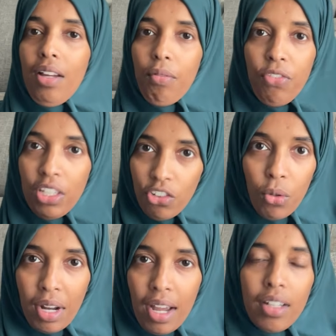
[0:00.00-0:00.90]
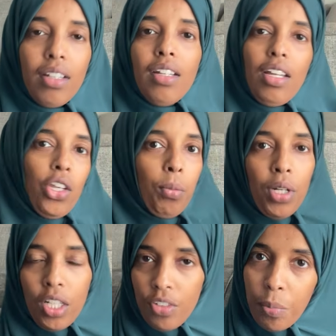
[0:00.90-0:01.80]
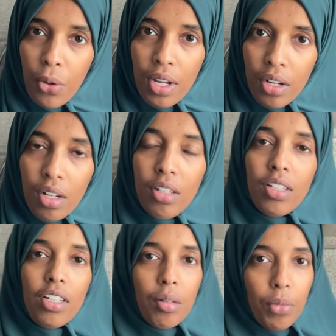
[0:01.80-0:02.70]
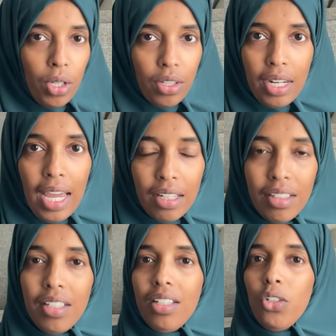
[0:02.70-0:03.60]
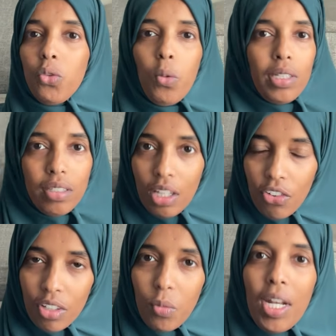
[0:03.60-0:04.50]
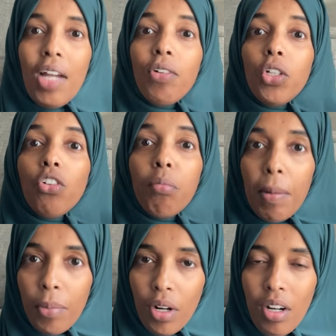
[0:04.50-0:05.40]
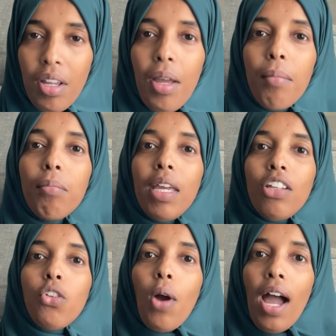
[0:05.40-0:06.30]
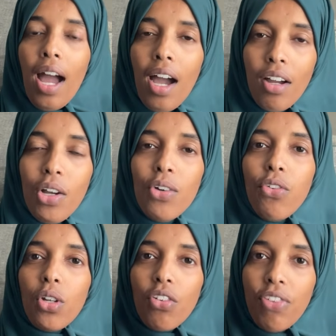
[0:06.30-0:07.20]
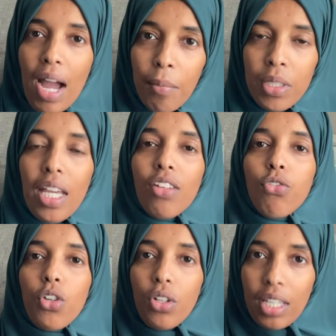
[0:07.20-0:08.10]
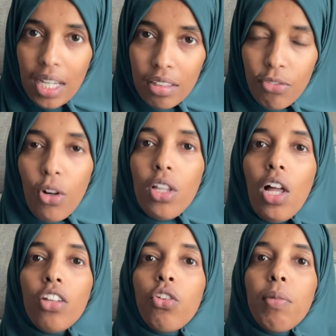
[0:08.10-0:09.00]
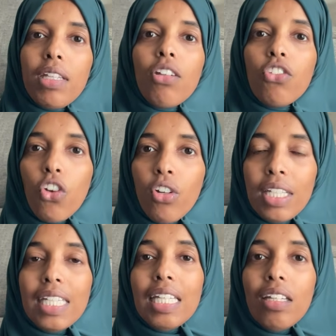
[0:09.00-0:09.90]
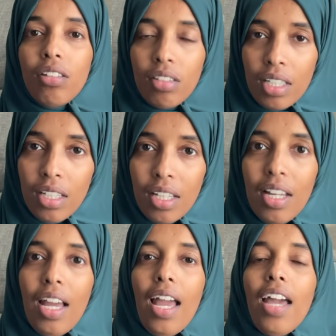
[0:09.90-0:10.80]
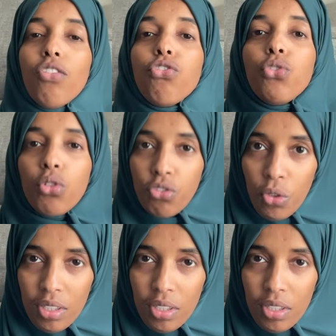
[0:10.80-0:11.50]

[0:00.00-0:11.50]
finish Quran, in the middle of your prayer, in the middle of the night, doing the dishes, whenever you remember, make dua for your family and for your kids for Allah to make this journey easy and fruitful,